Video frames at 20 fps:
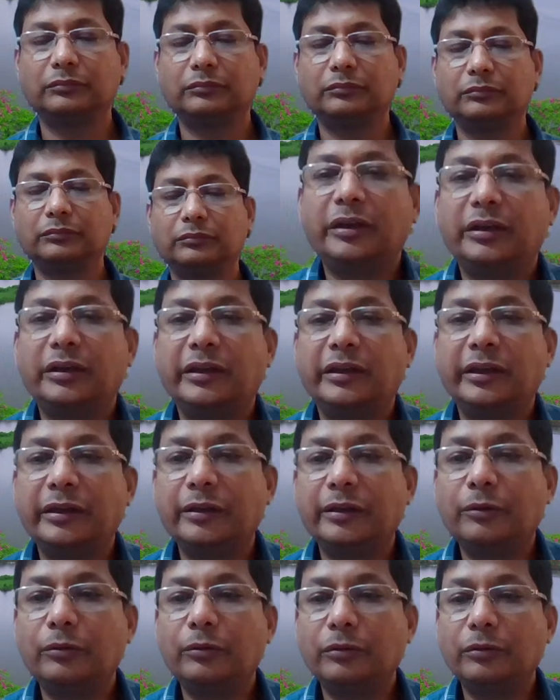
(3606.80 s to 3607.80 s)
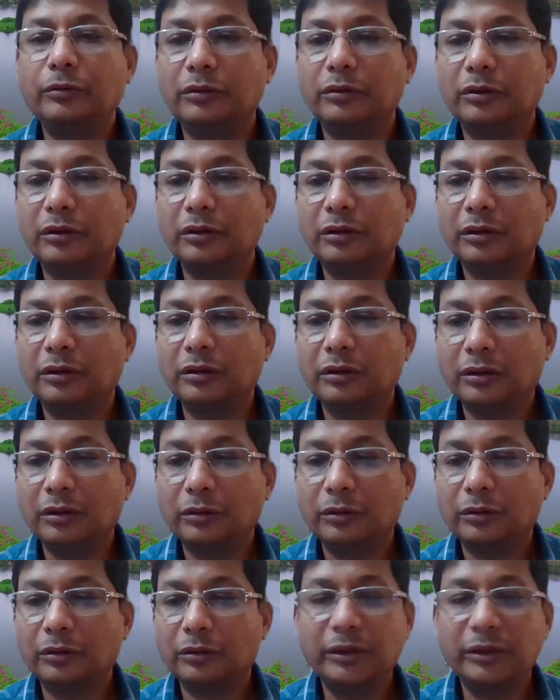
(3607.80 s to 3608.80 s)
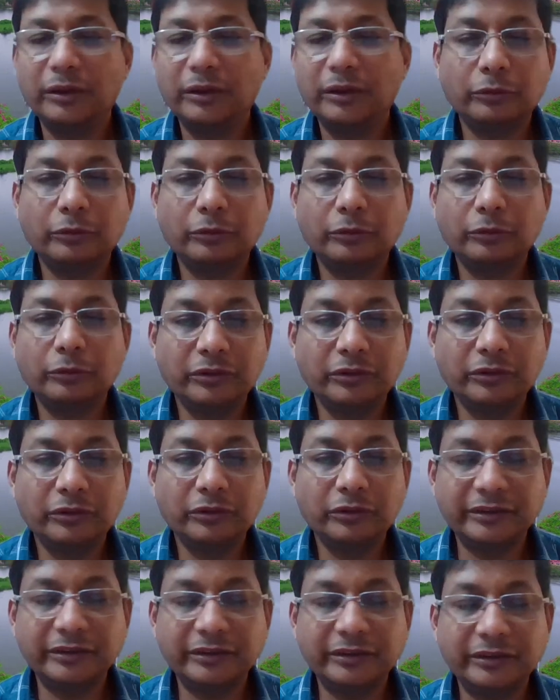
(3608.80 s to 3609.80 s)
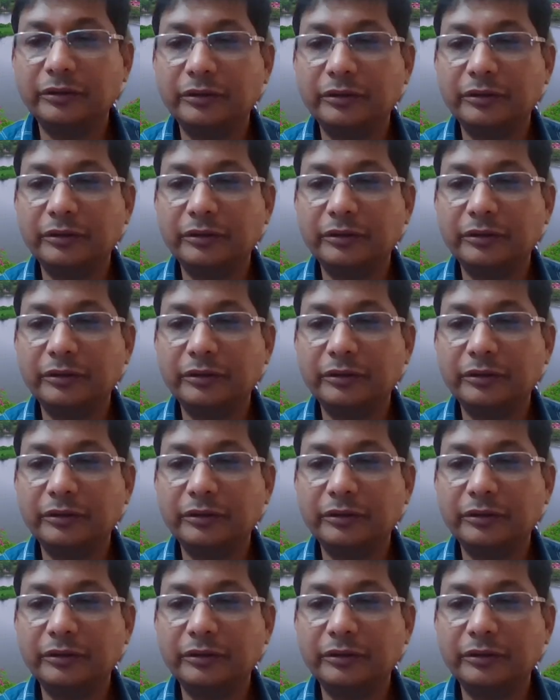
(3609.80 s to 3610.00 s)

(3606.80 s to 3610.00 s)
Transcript: Okay, thank you. We have to conclude this session.